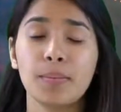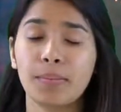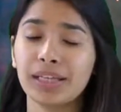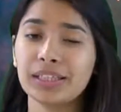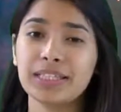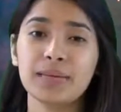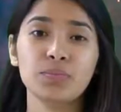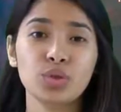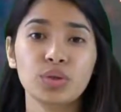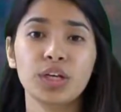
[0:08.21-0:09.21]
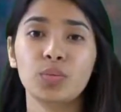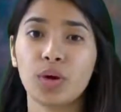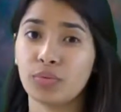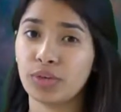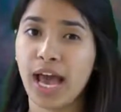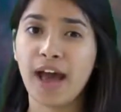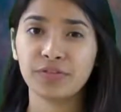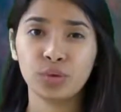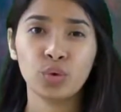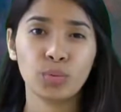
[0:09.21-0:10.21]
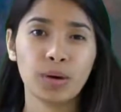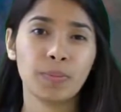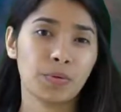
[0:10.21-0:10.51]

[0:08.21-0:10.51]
By the same token, one would have to comb up